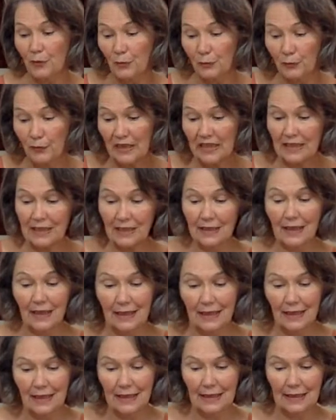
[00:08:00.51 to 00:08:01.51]
the reason
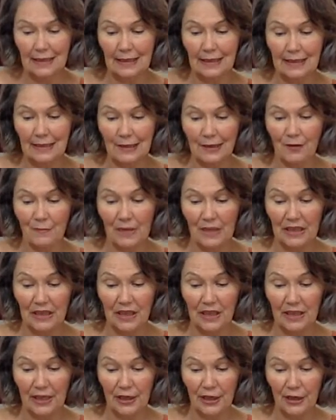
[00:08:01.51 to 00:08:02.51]
that this is so much
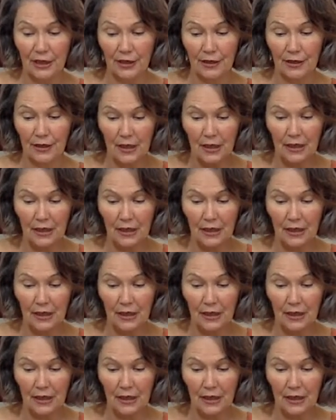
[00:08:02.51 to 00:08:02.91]
thicker,